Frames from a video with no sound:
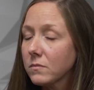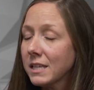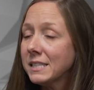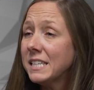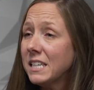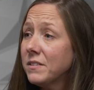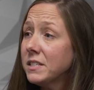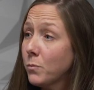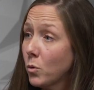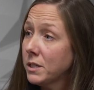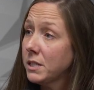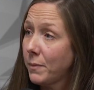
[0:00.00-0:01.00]
To give us
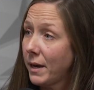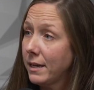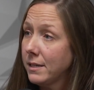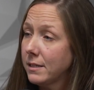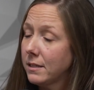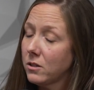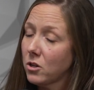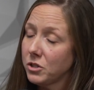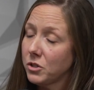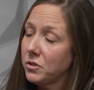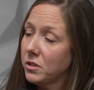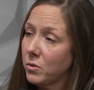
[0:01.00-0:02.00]
more space, and then
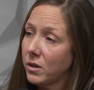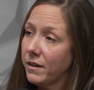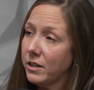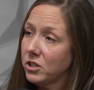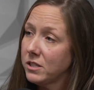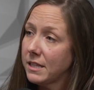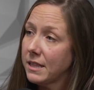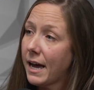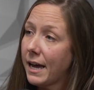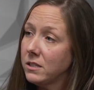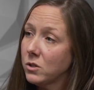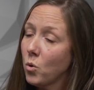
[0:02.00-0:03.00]
also do some renovations at the
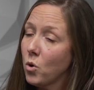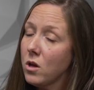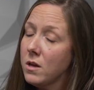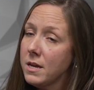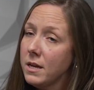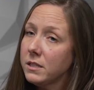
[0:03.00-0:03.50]
high school